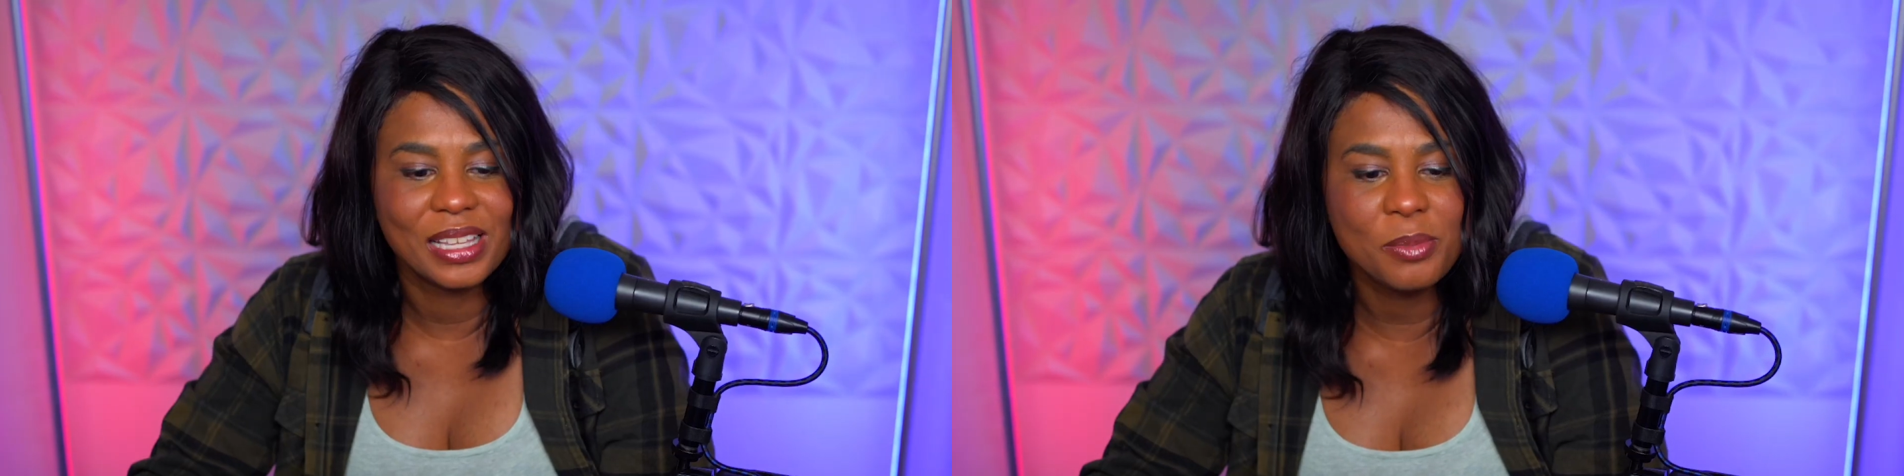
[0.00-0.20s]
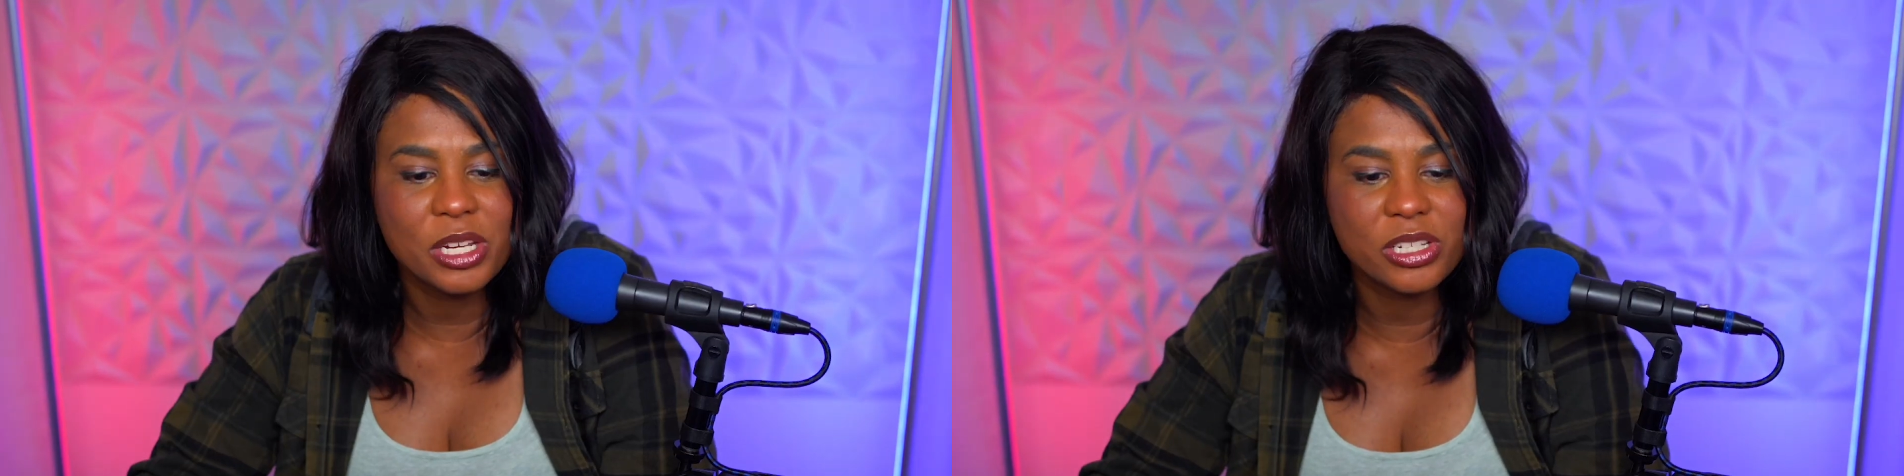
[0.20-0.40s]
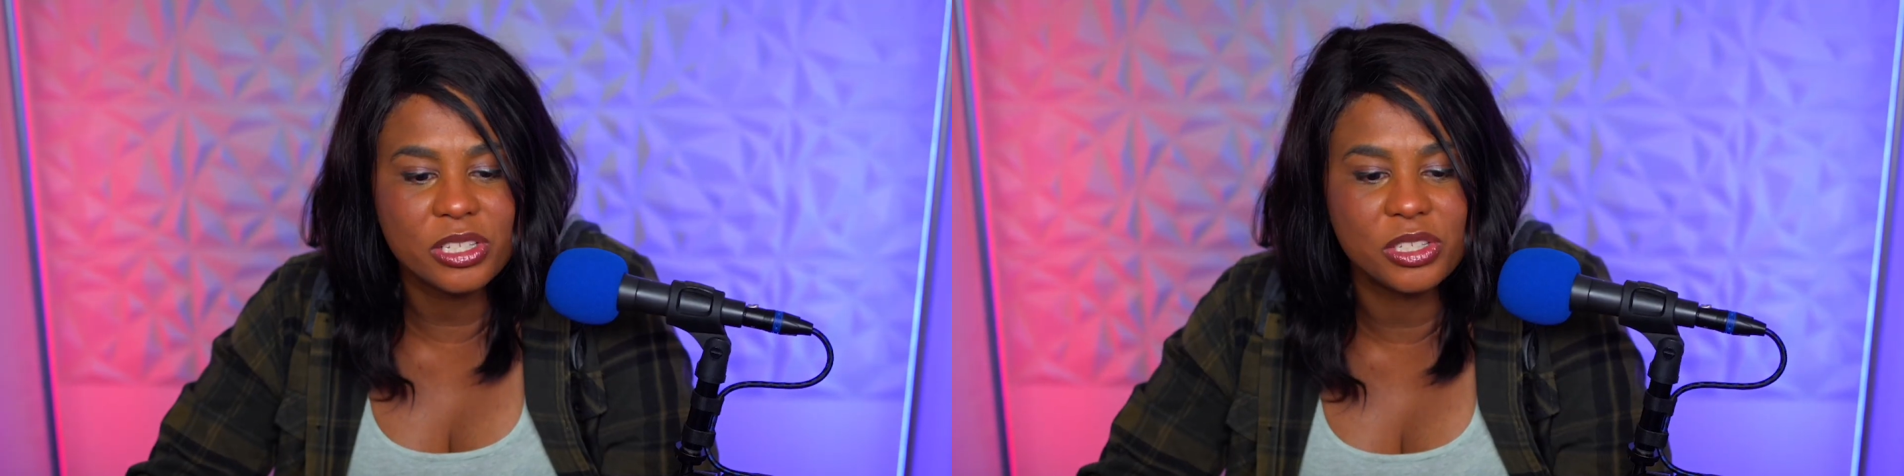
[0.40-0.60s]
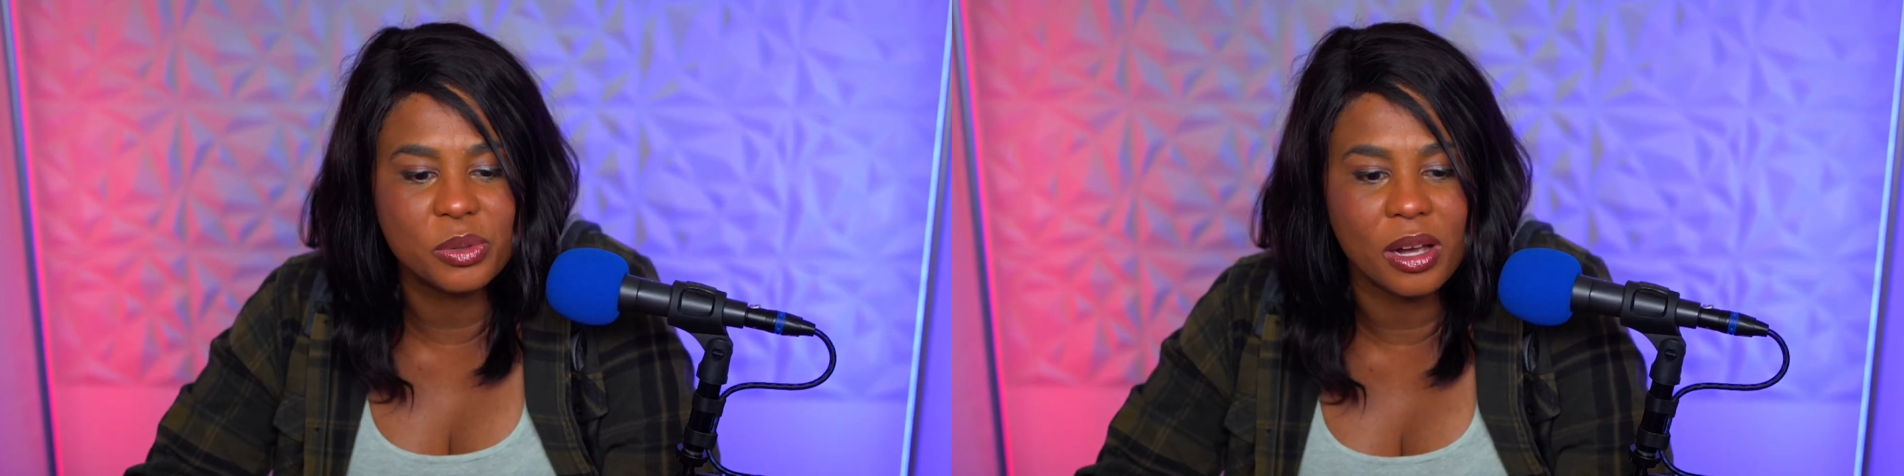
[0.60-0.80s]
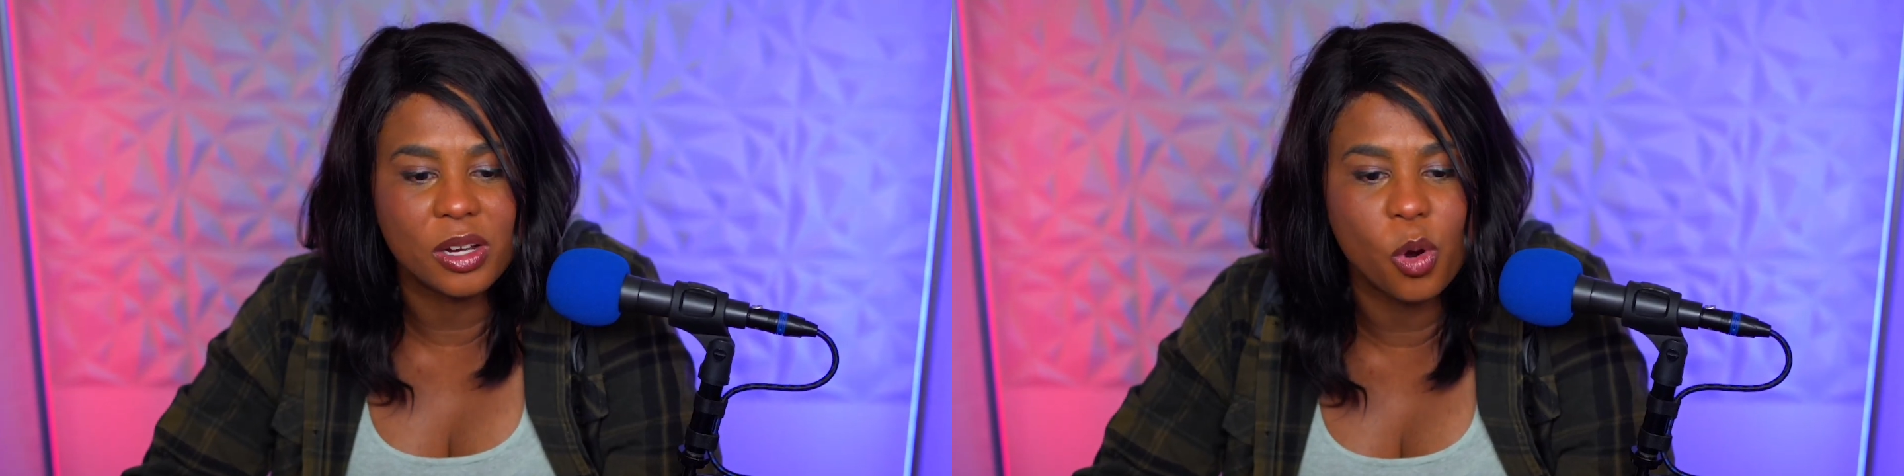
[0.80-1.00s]
me just do
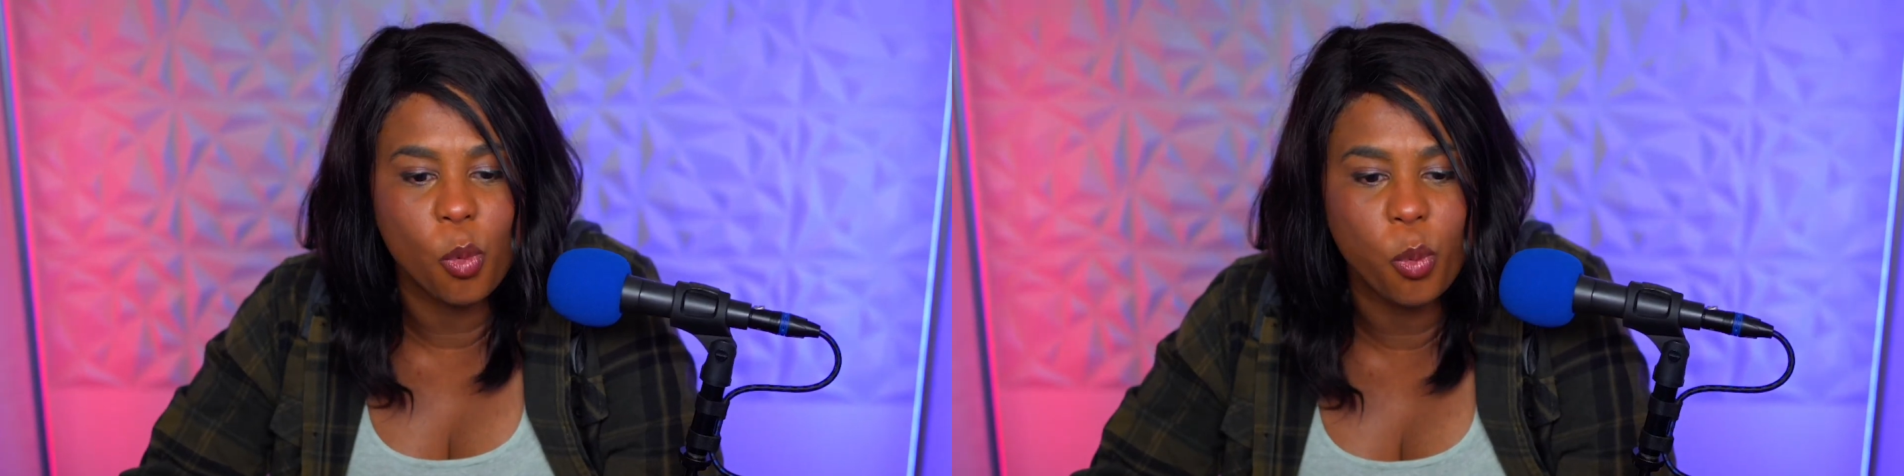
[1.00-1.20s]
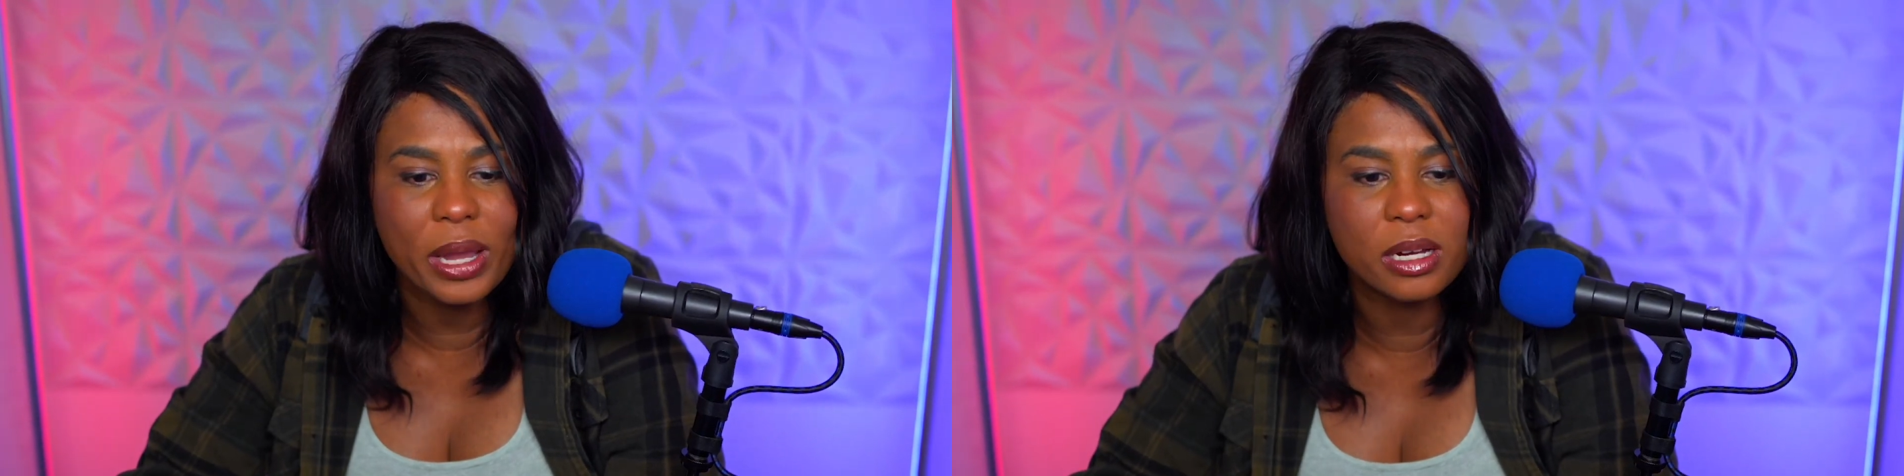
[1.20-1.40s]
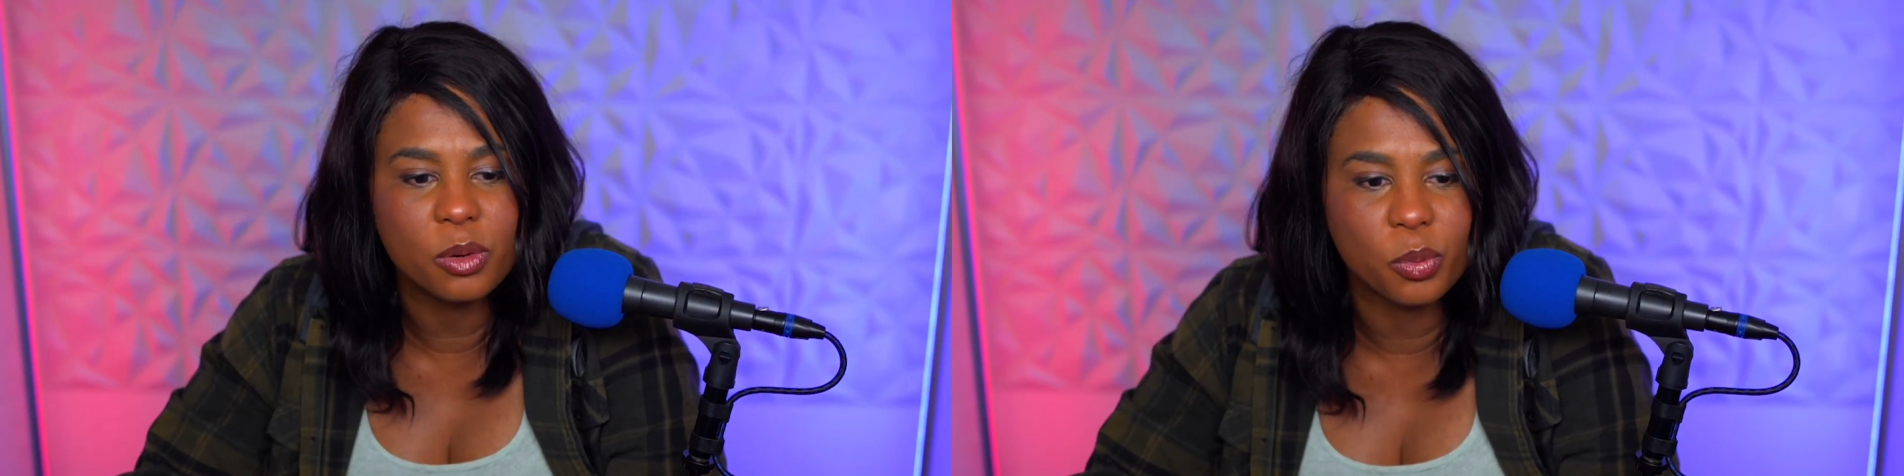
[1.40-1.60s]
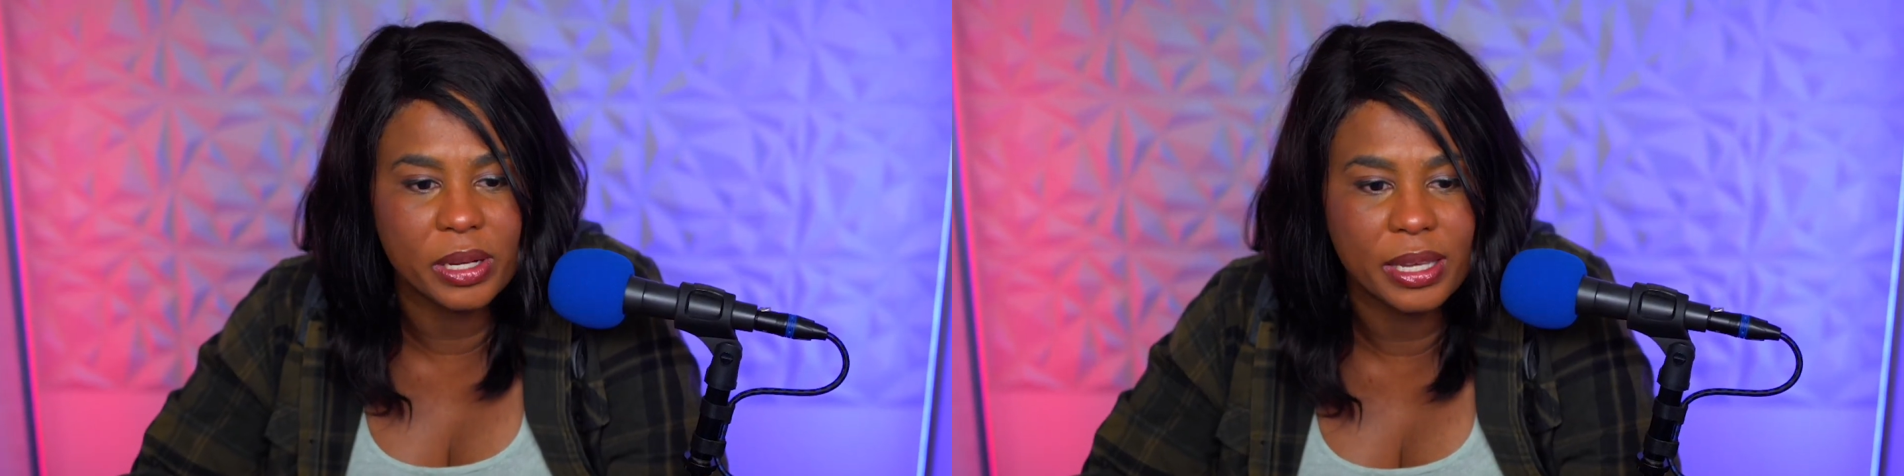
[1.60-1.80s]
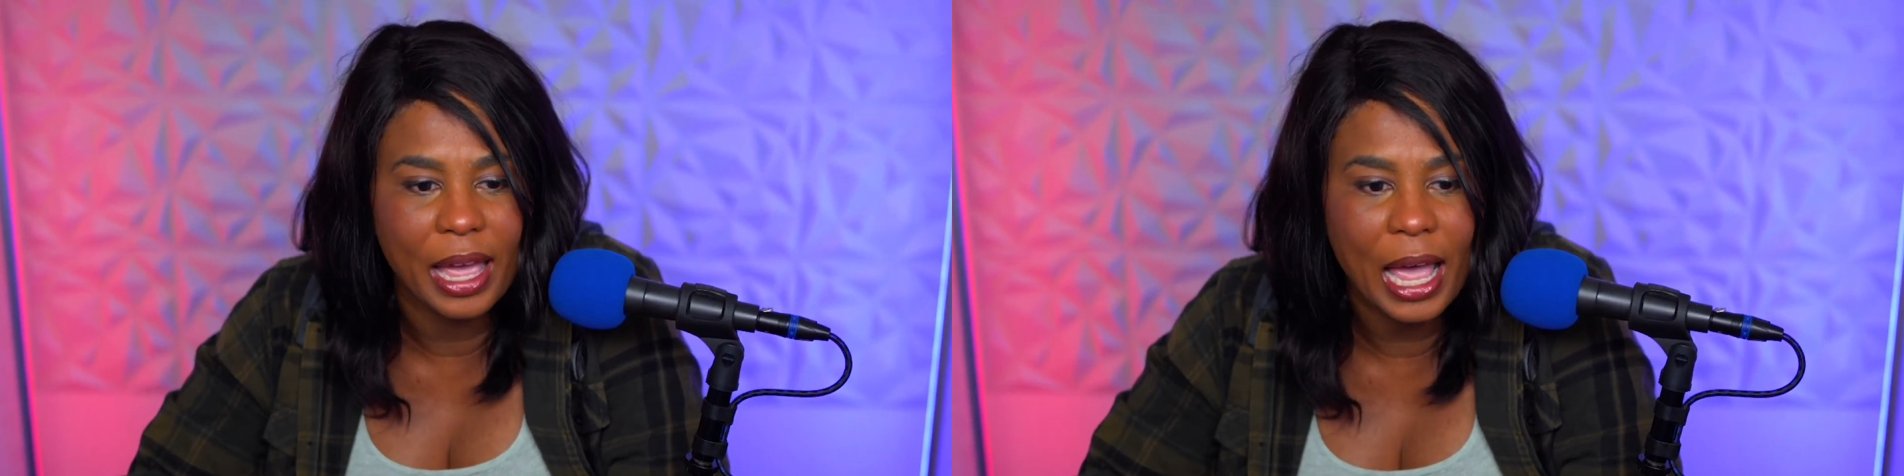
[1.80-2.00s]
a quick
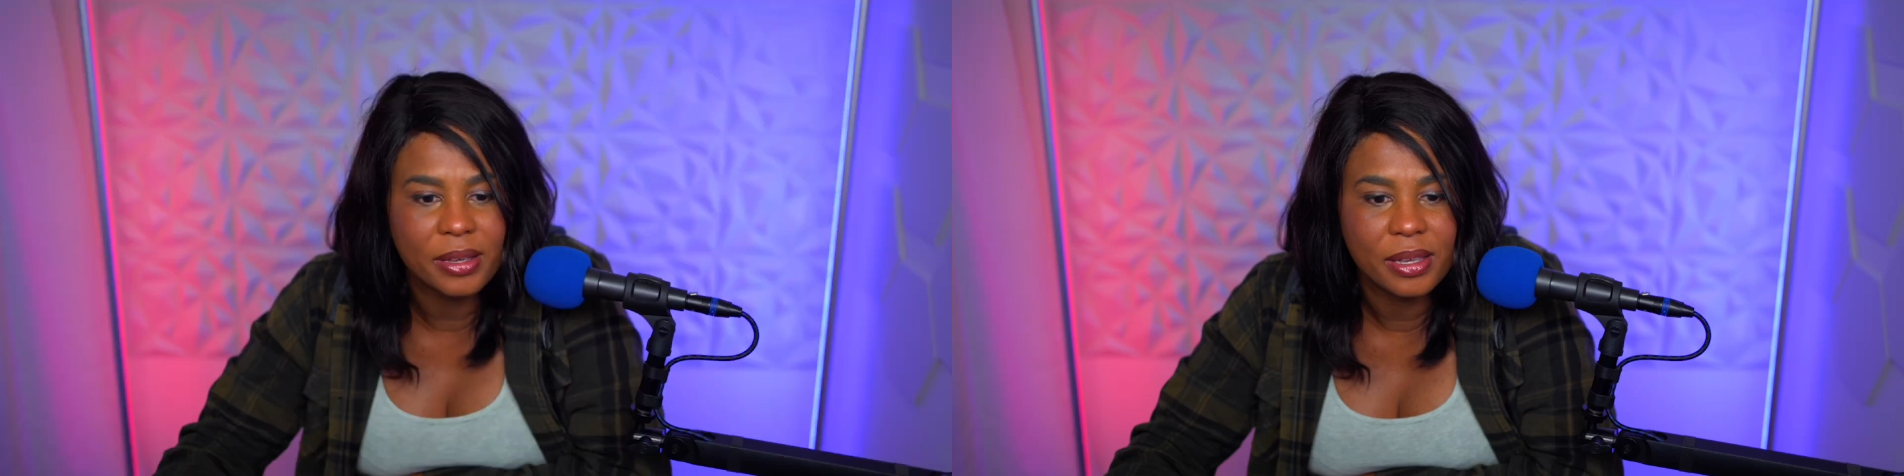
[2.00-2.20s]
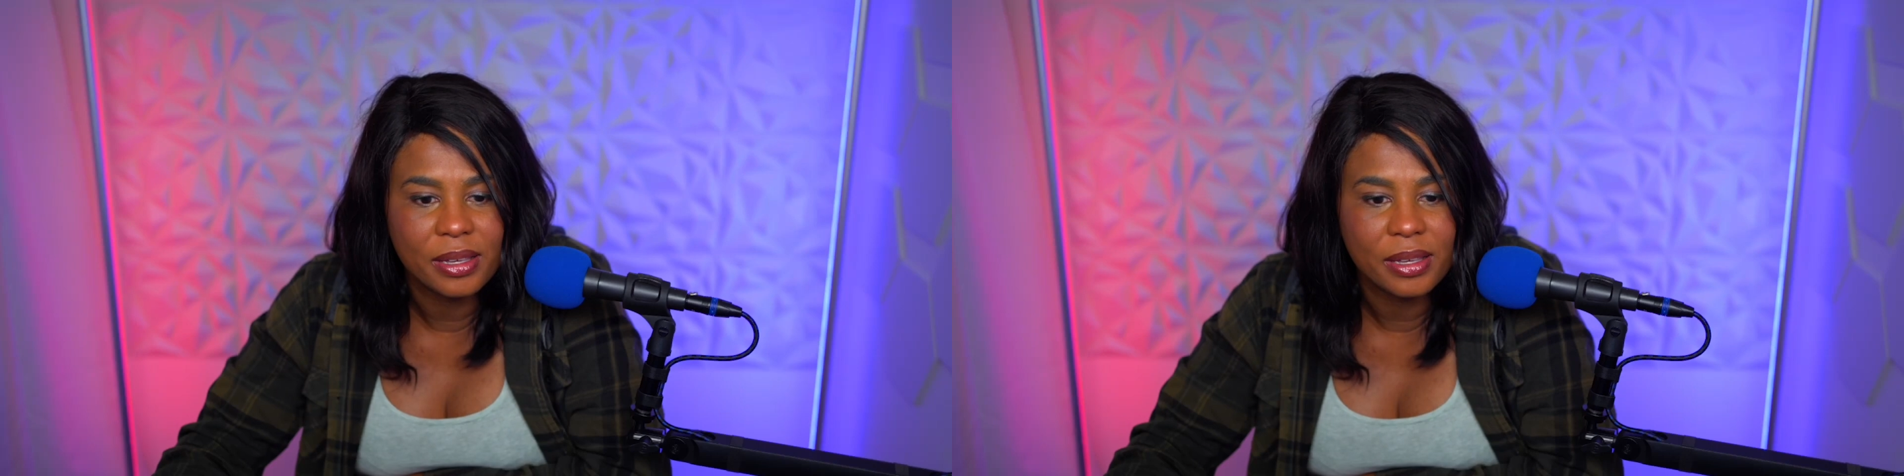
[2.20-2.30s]
recap.